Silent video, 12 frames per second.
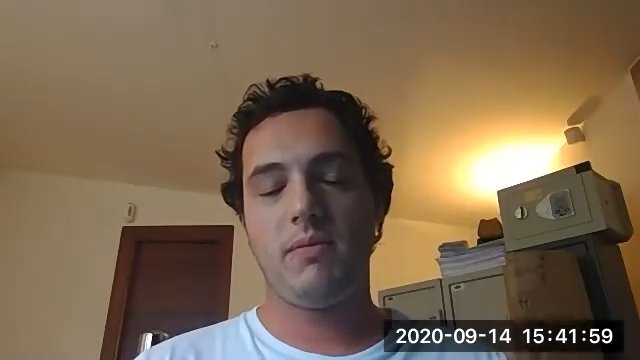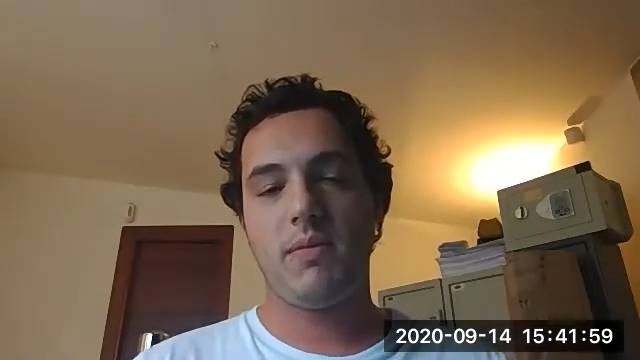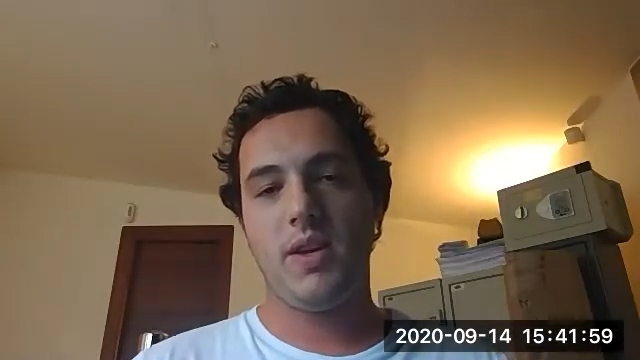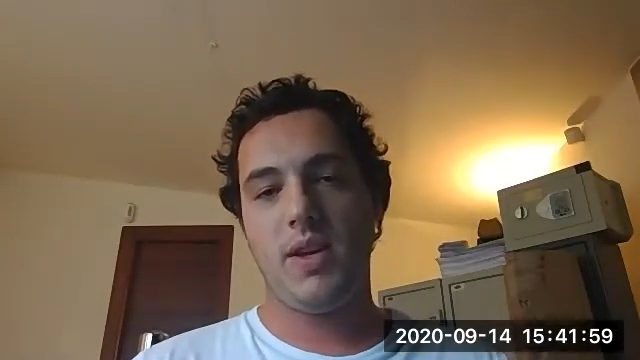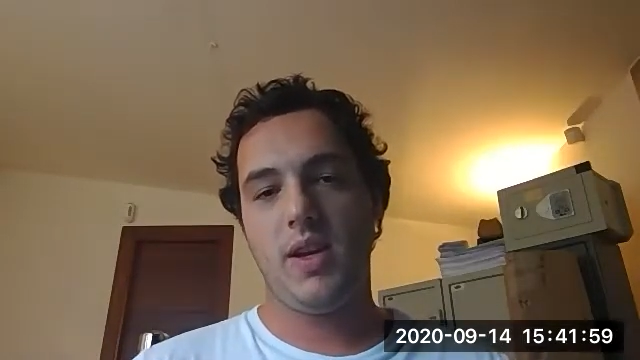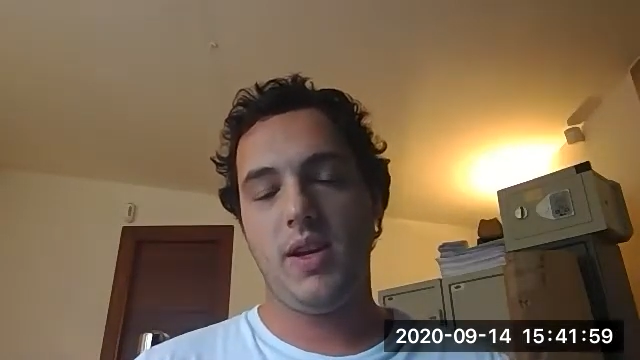
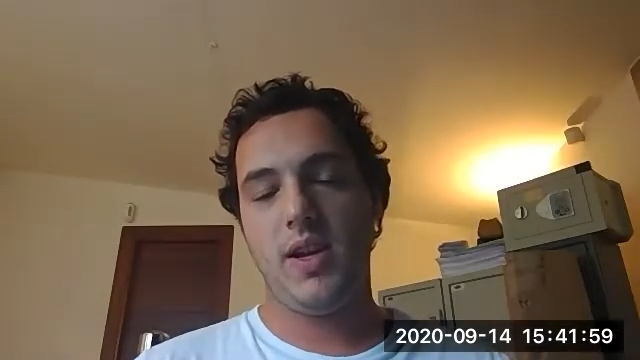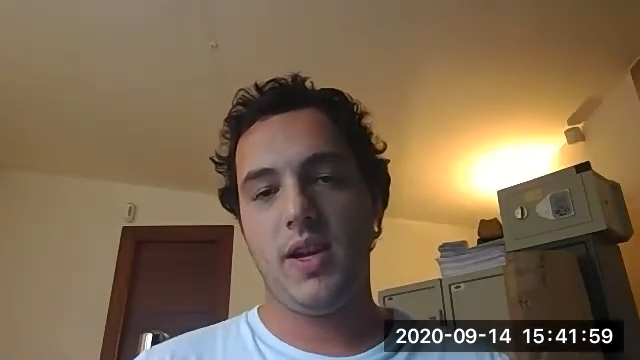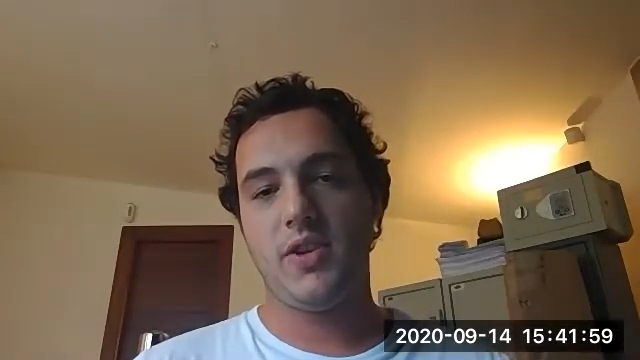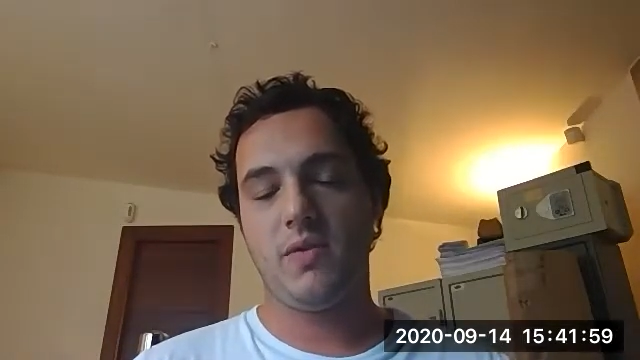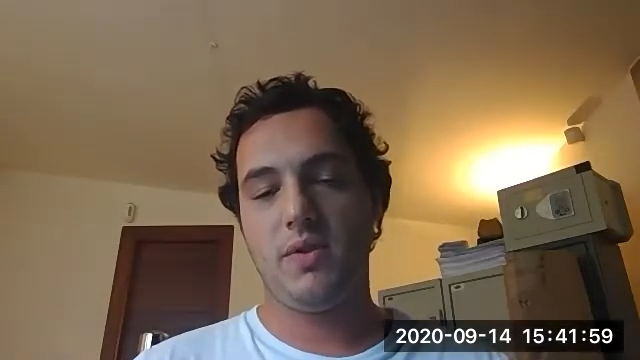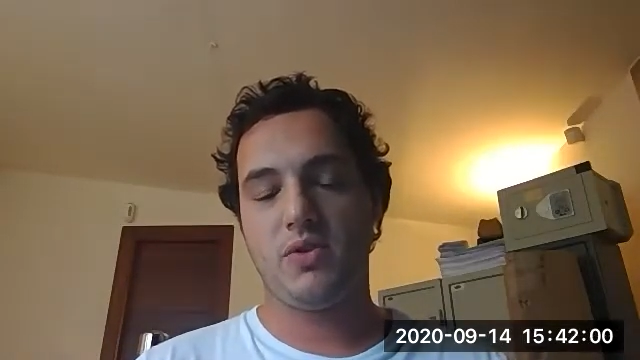in
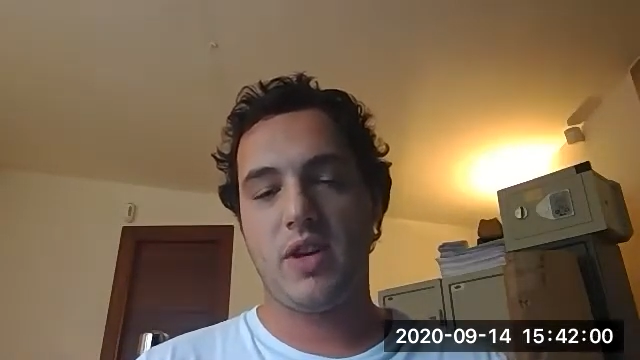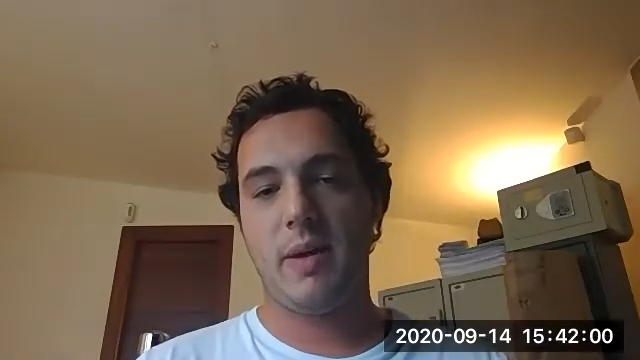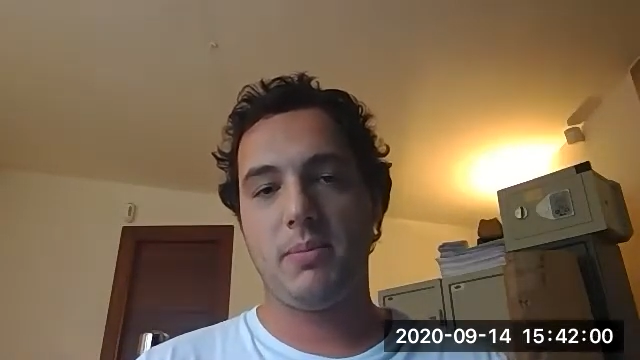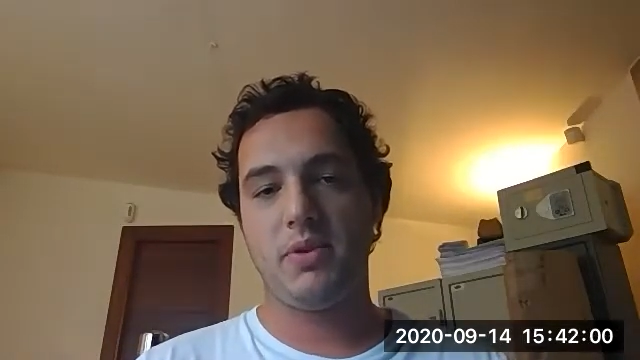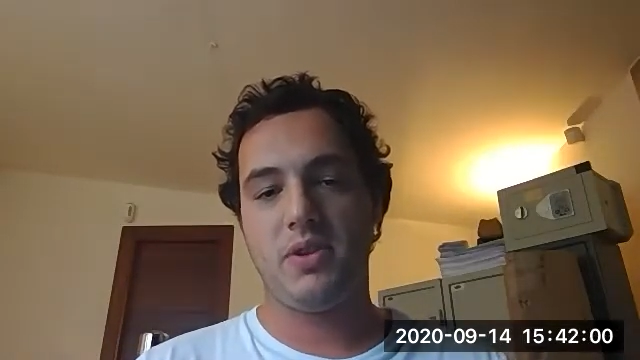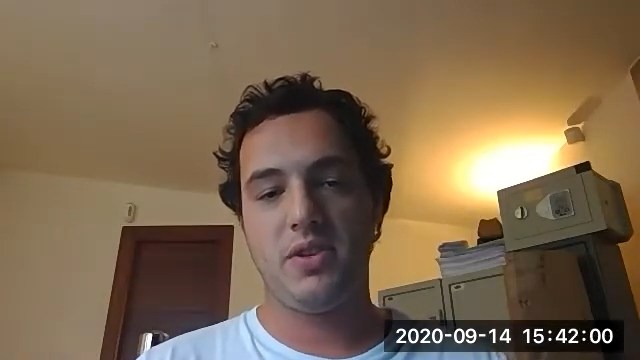each of those
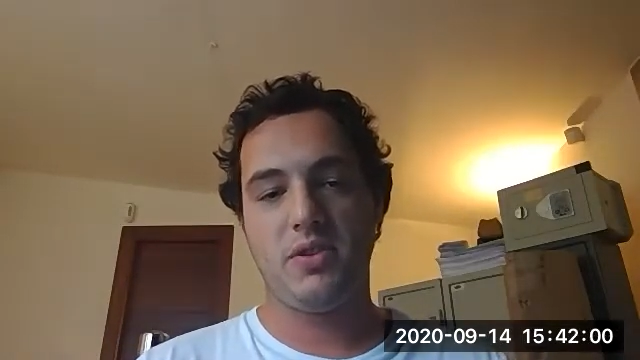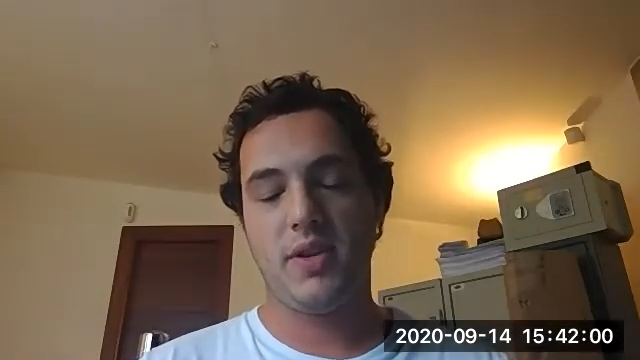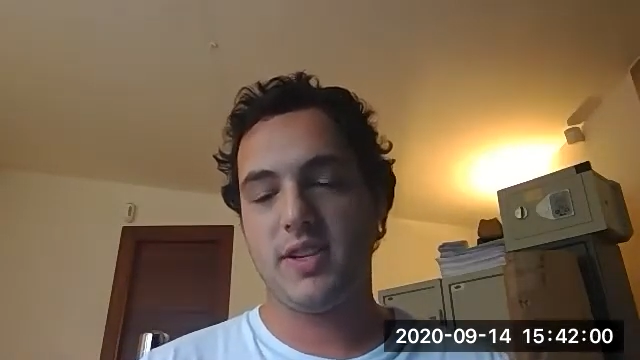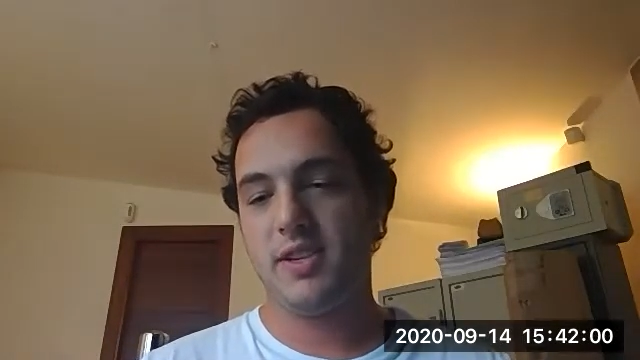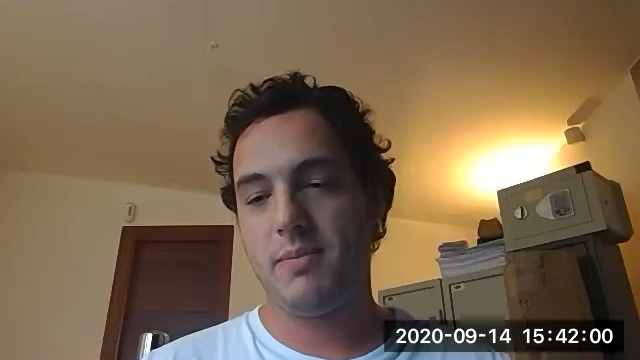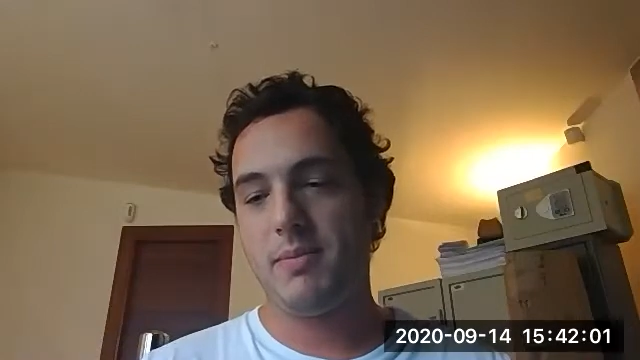campuses. So
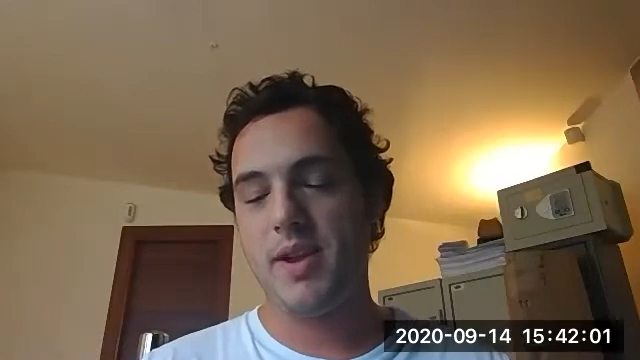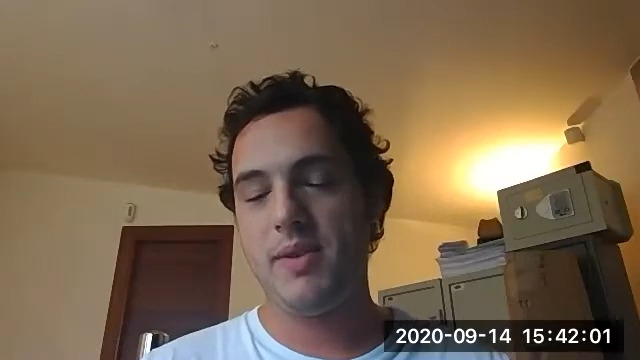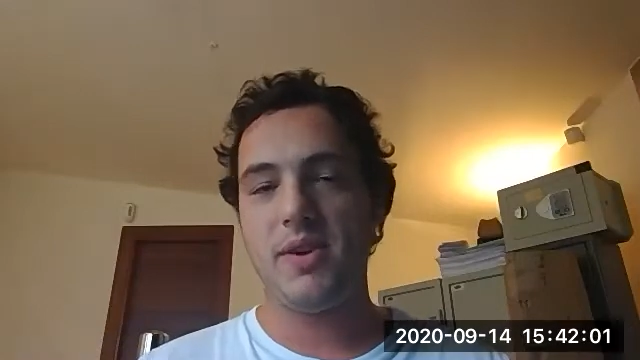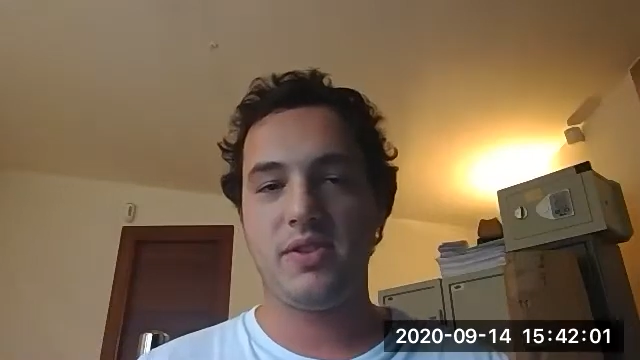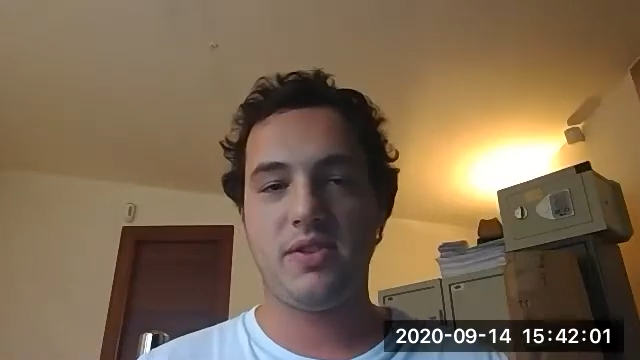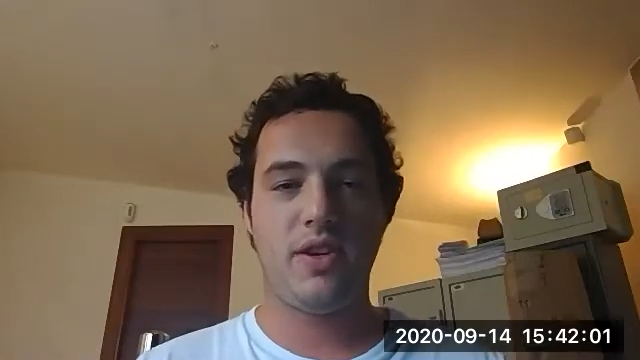that's the main
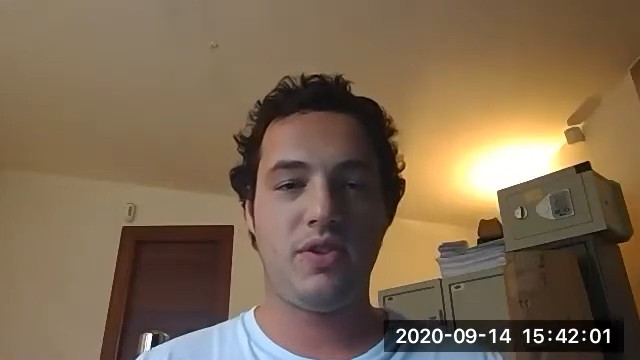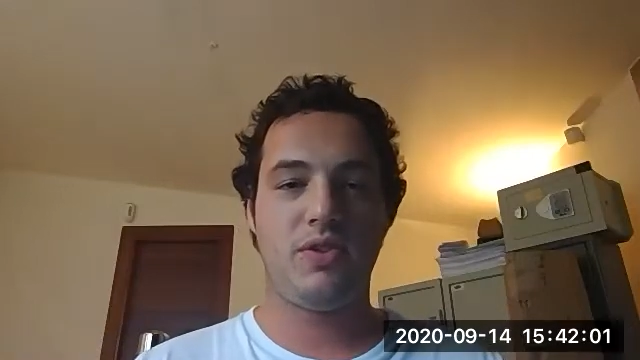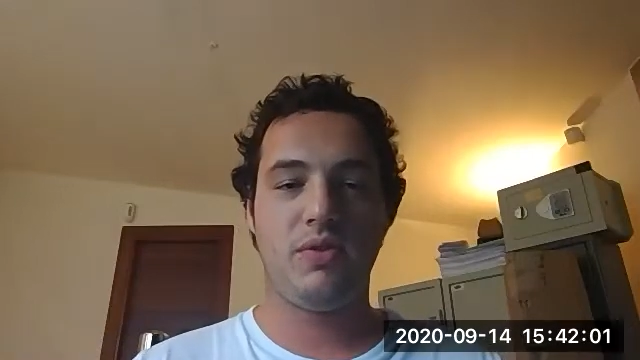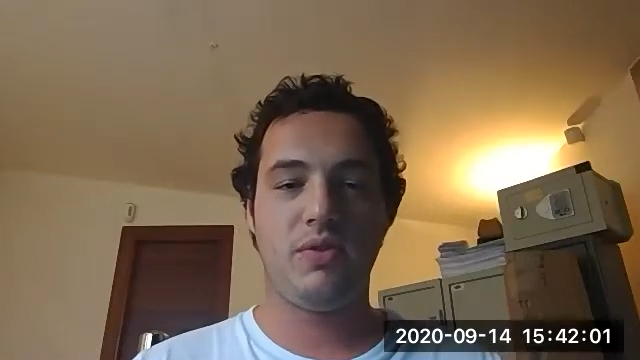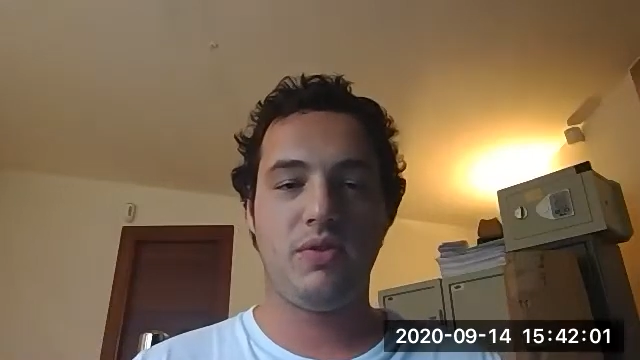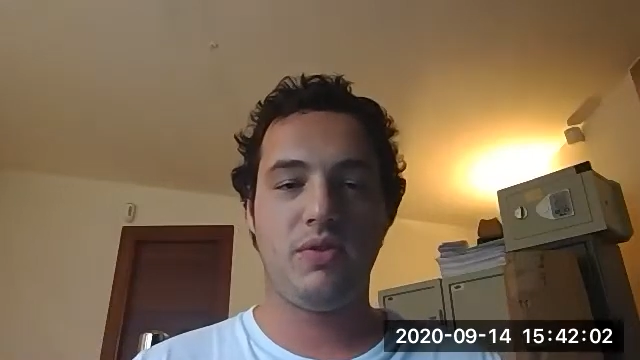reason I
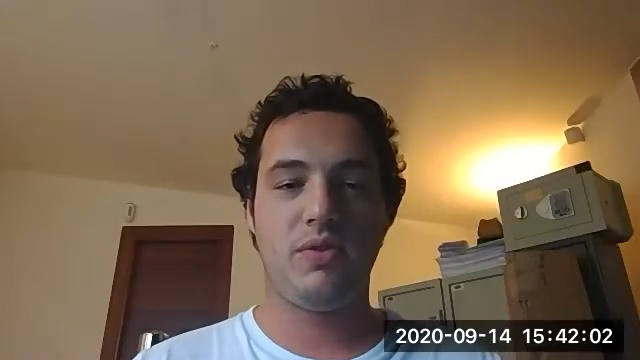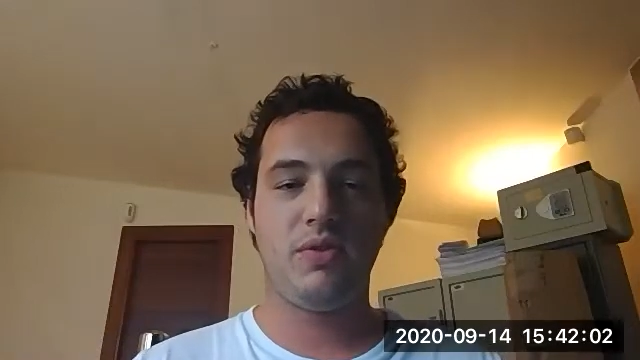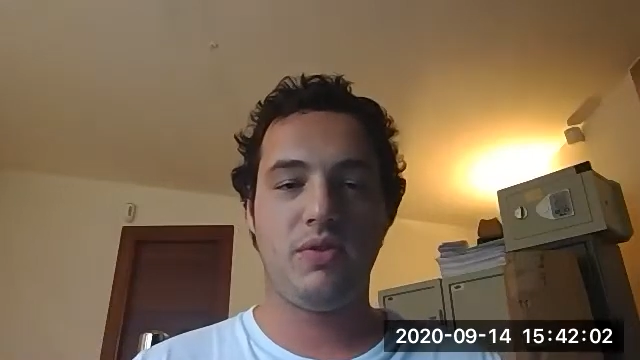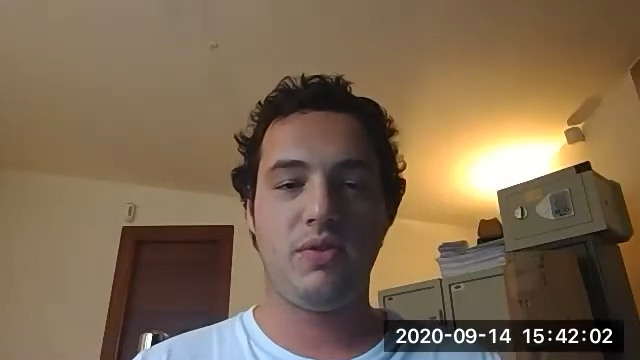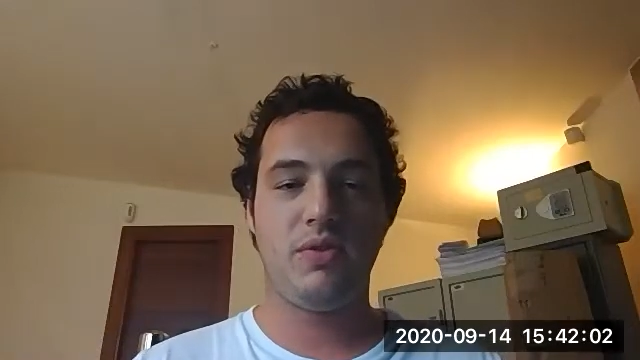chose ESCP.